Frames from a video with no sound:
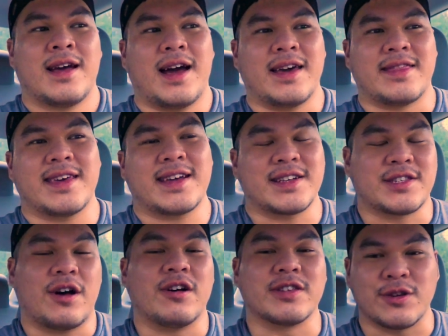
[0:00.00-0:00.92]
I think it's
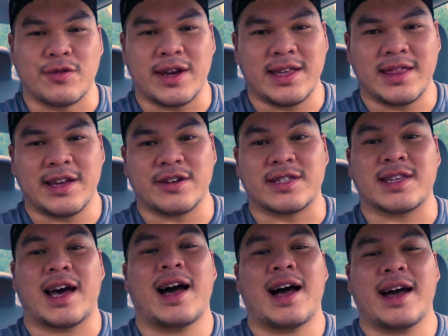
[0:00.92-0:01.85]
also in there
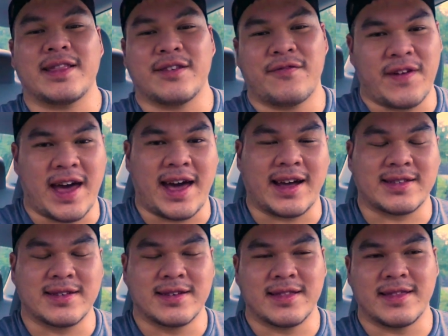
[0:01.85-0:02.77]
to hide the fact